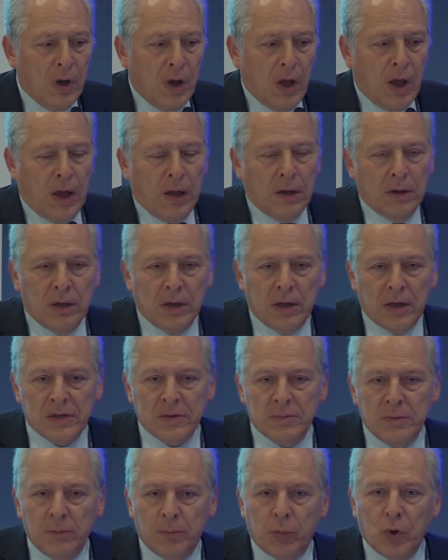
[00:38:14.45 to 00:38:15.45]
and it's
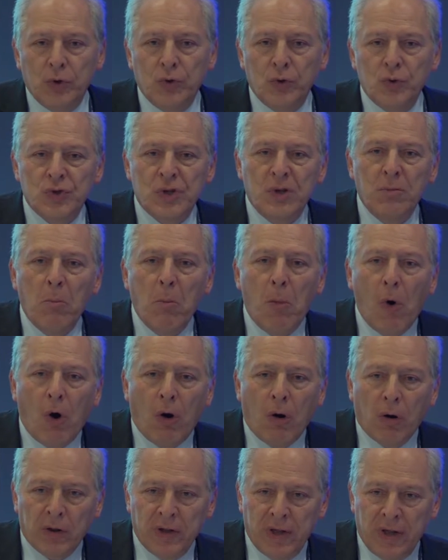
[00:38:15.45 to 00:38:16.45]
producing
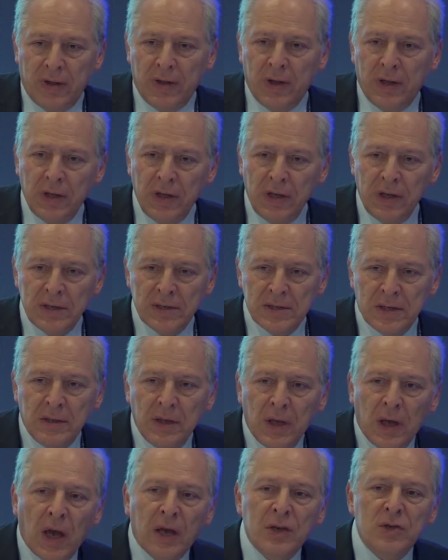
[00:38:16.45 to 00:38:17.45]
more than the needs, and
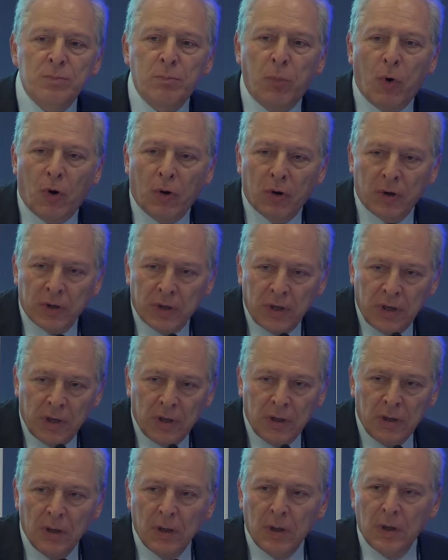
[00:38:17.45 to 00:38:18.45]
exporting